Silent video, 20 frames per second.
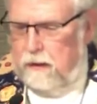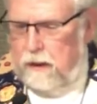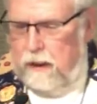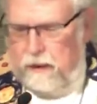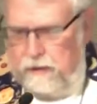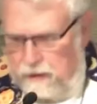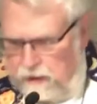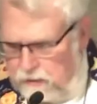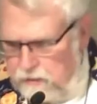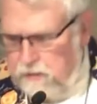
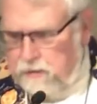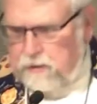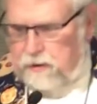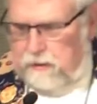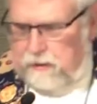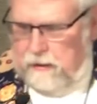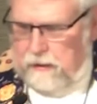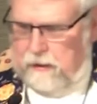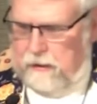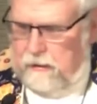another
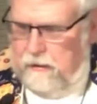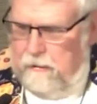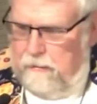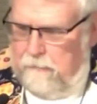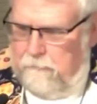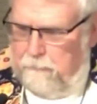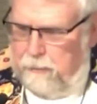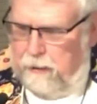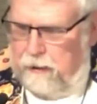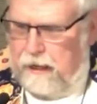star,
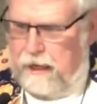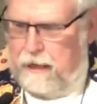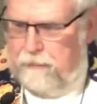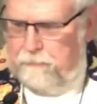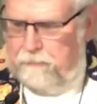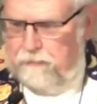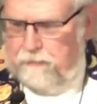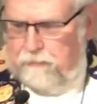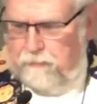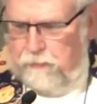
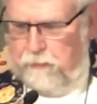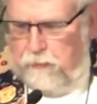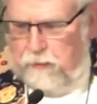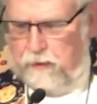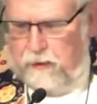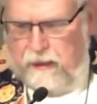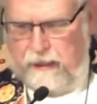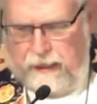perhaps for